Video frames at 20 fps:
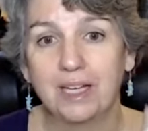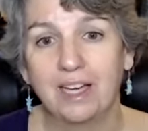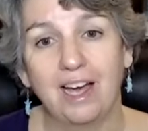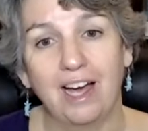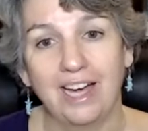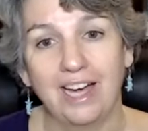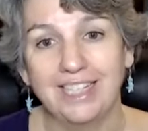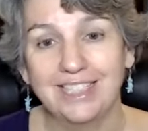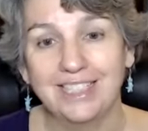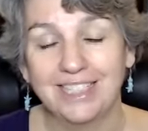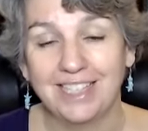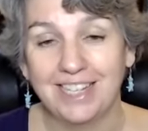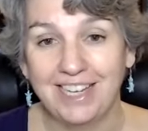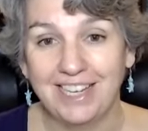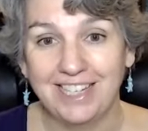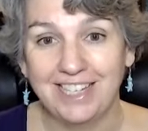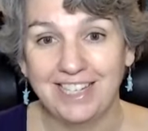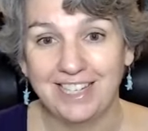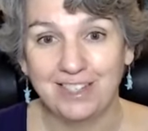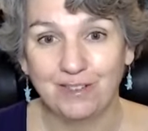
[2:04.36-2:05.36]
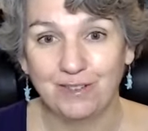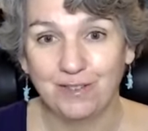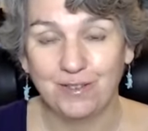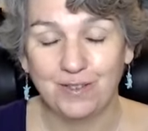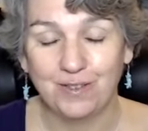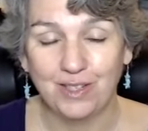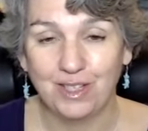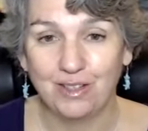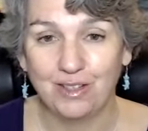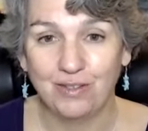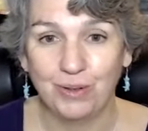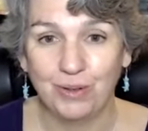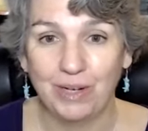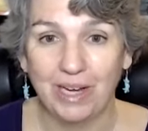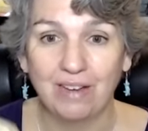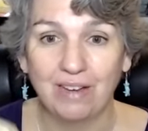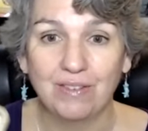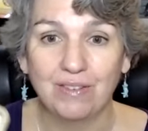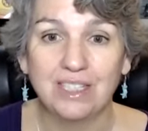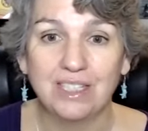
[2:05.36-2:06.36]
I say if you
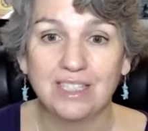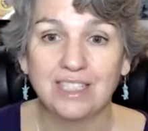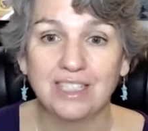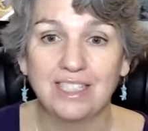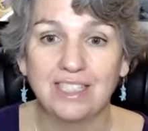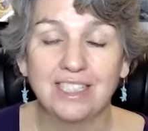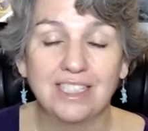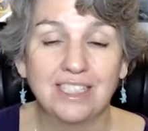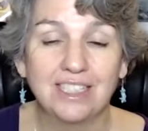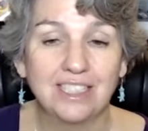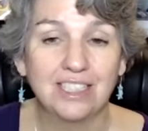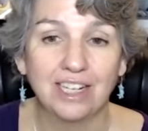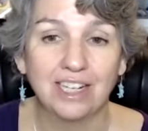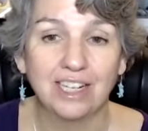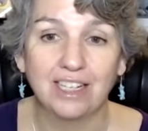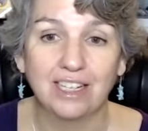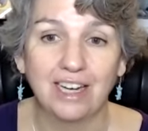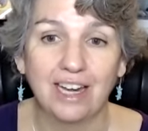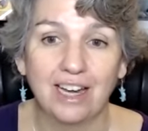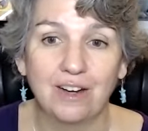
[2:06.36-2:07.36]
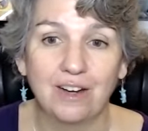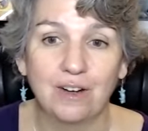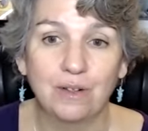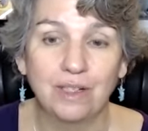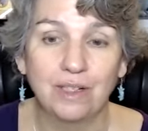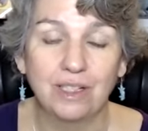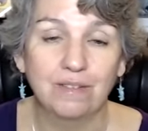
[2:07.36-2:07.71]
haven't seen it, check it out.